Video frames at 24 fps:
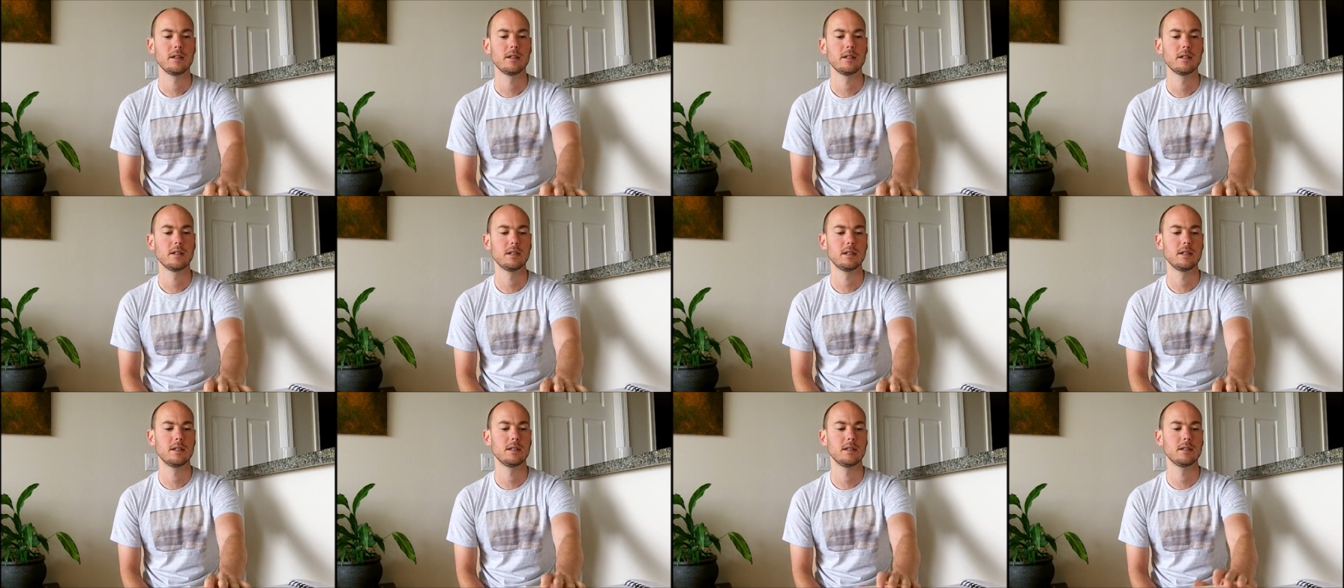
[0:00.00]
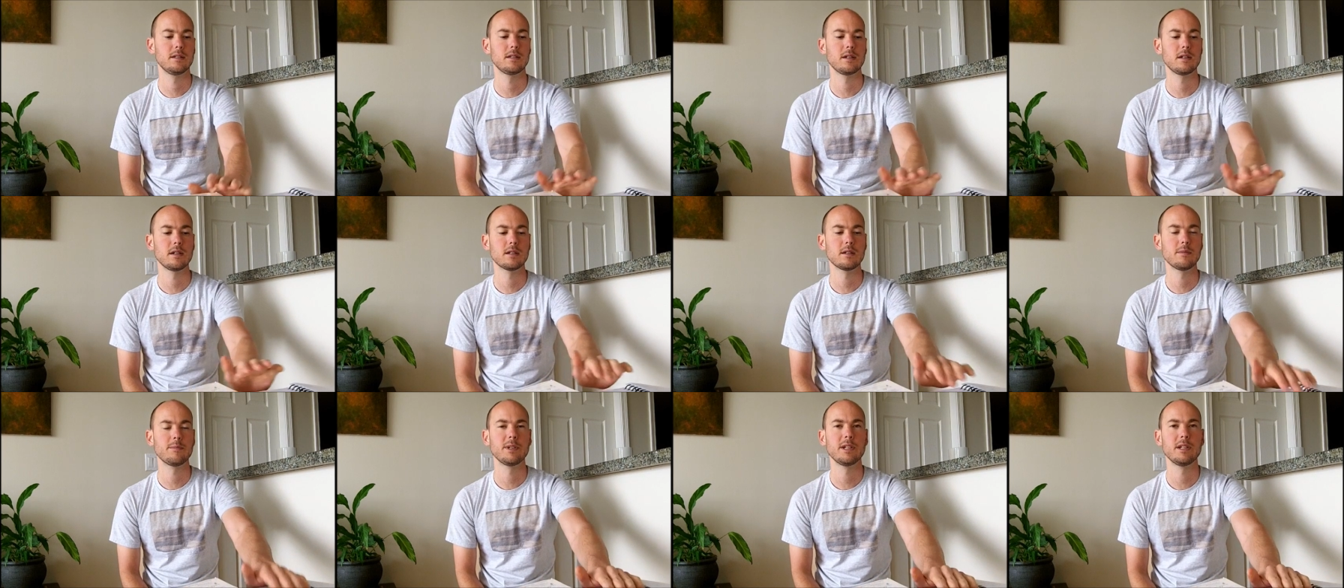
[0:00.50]
It
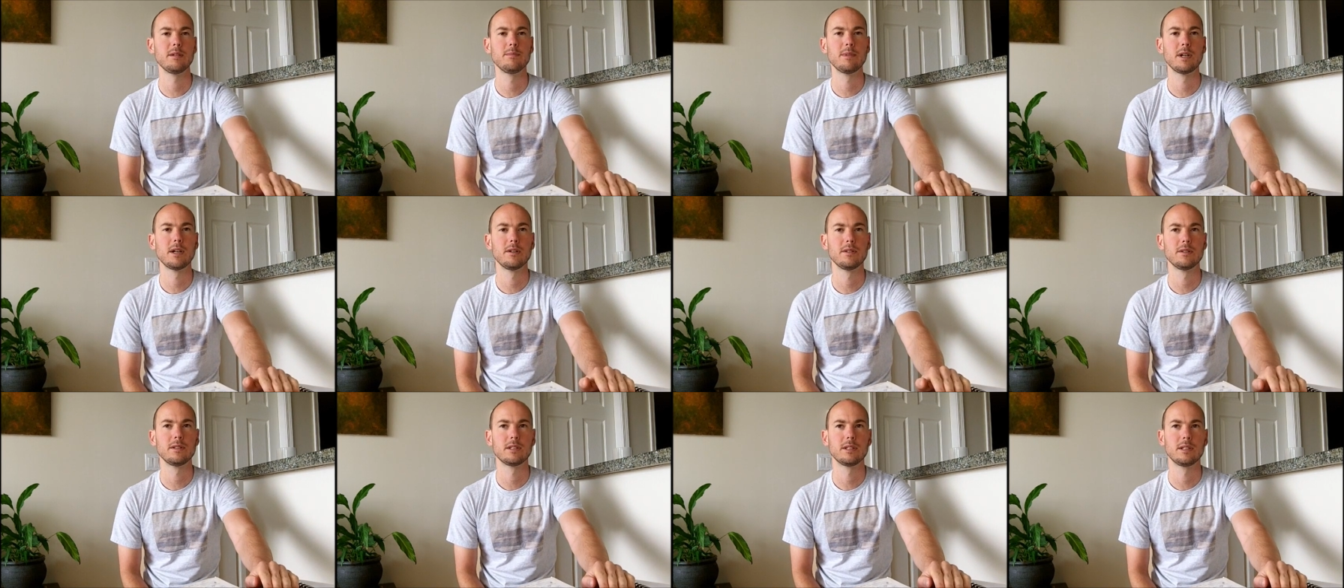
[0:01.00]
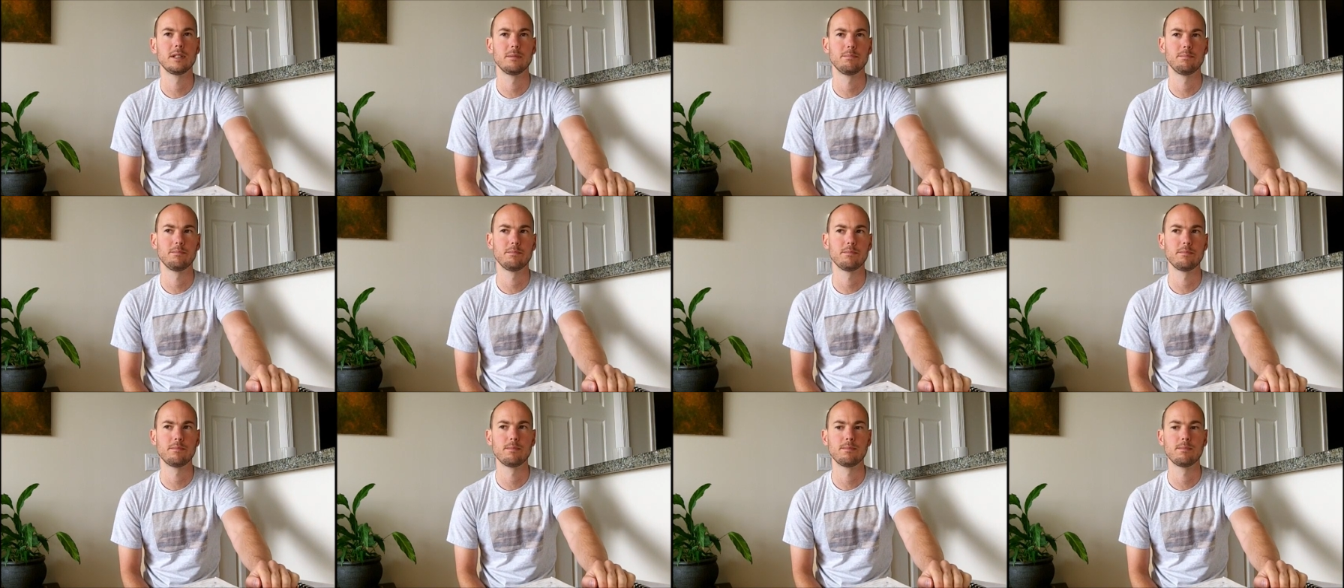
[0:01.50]
talked a bit about
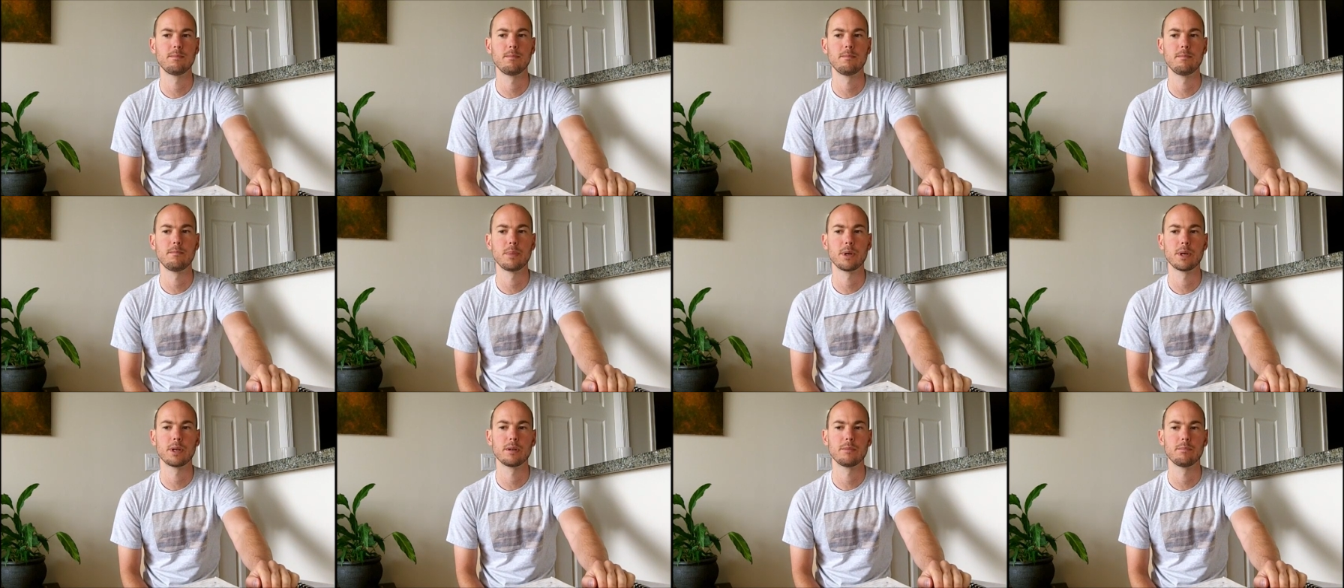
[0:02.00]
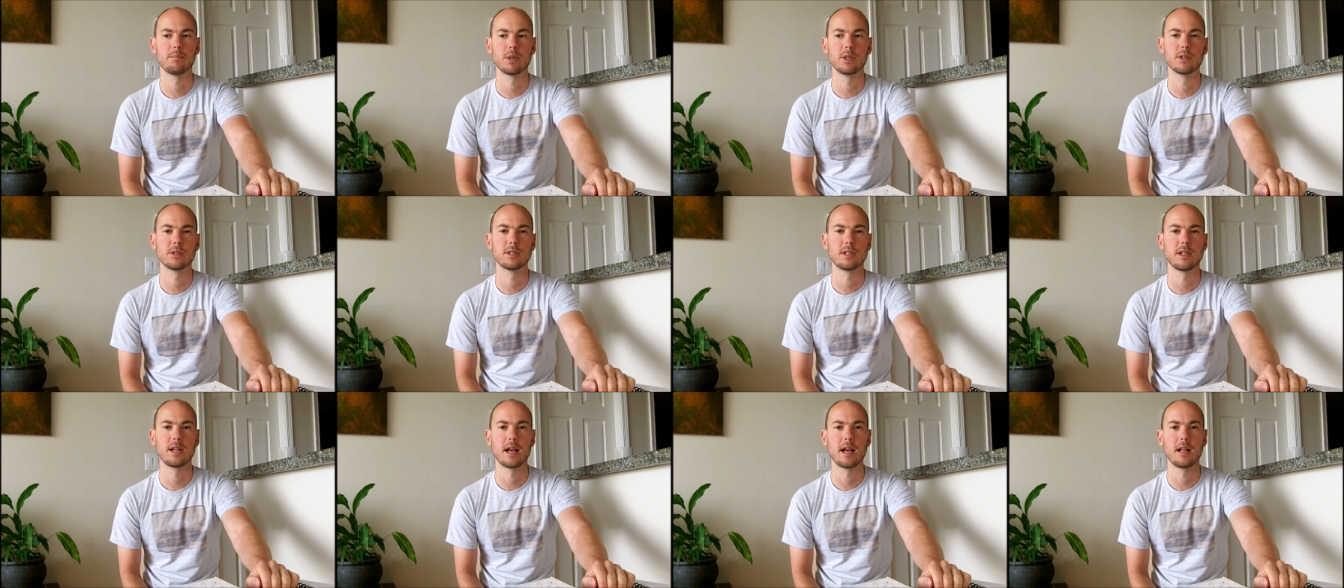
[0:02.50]

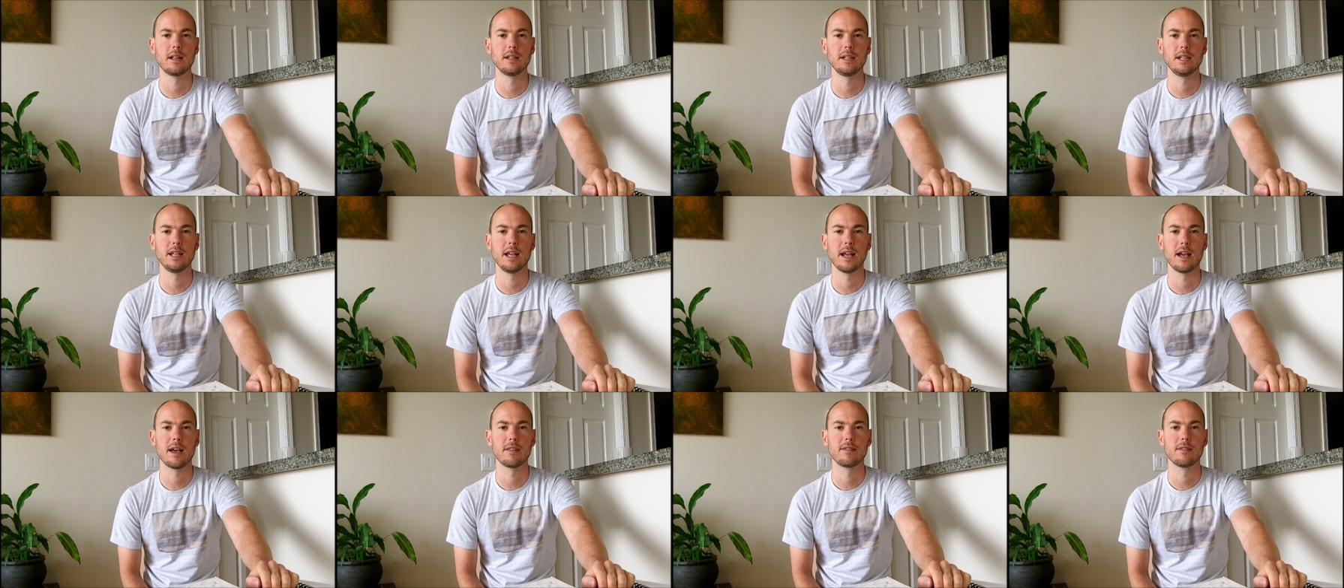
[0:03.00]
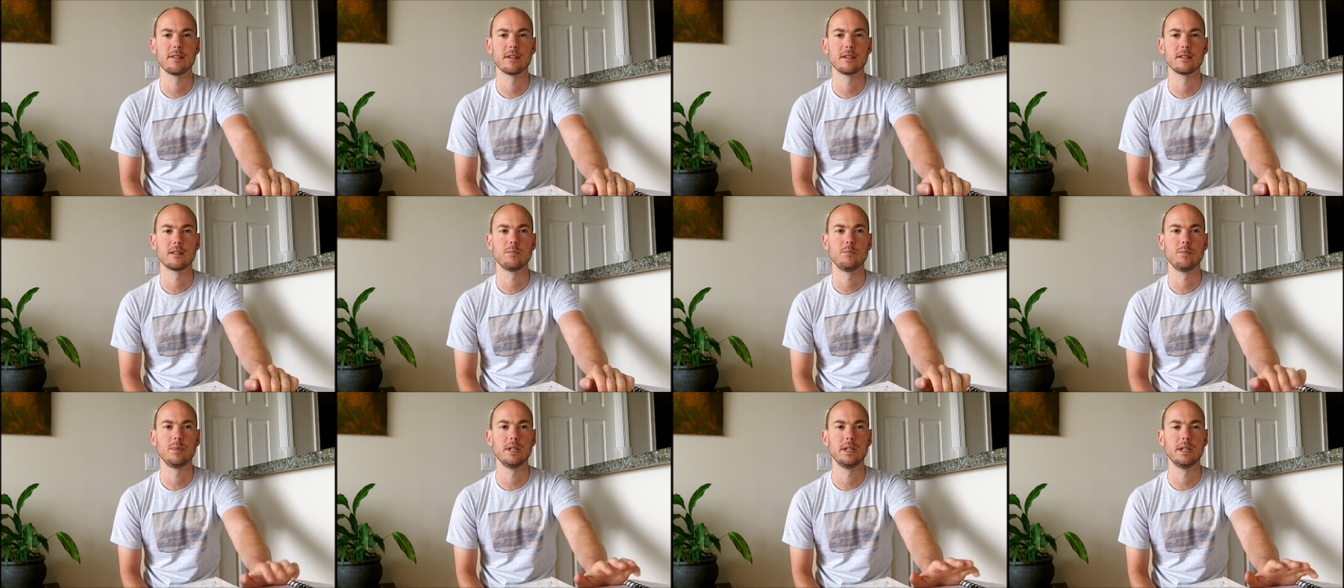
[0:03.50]
personality
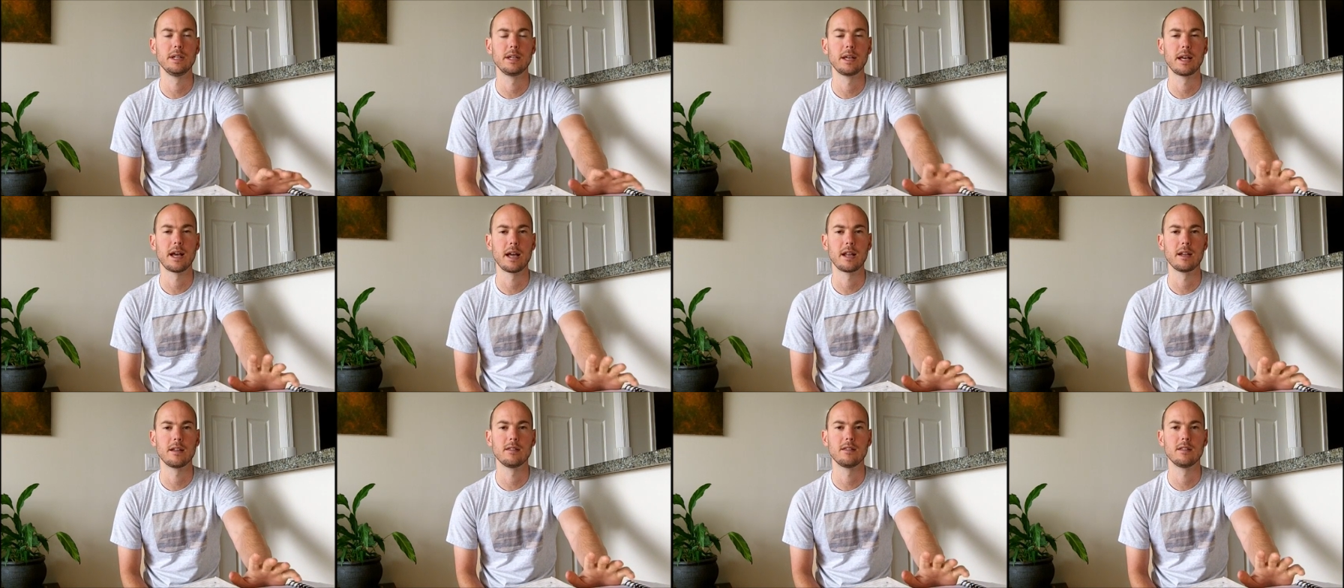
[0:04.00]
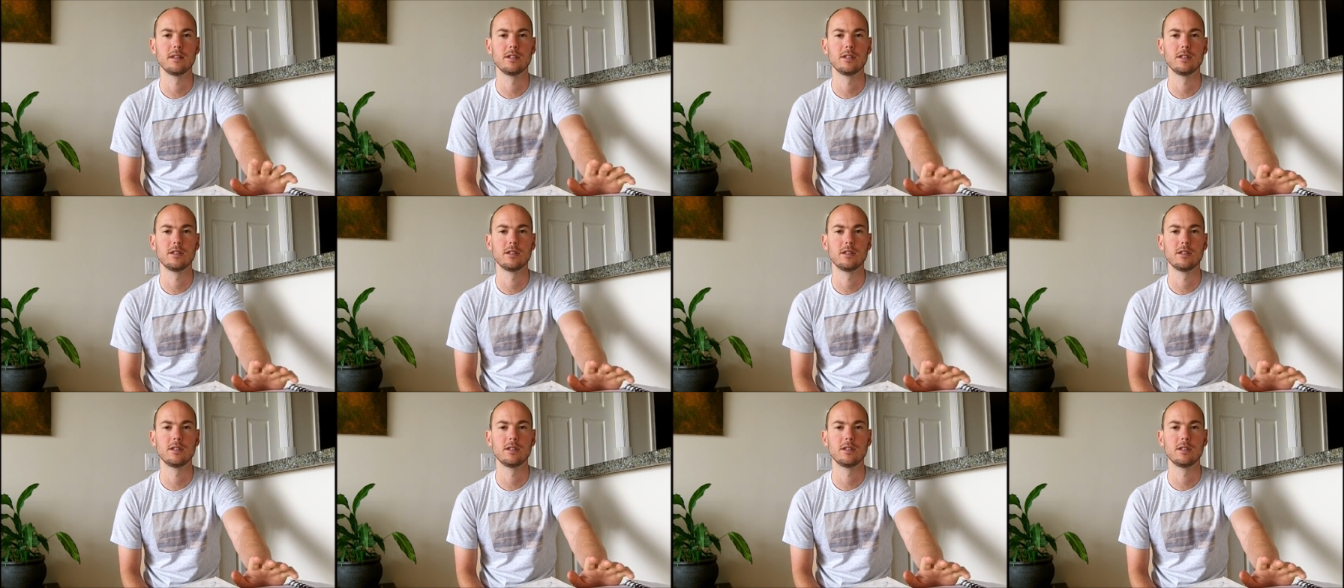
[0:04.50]
ethics being kind of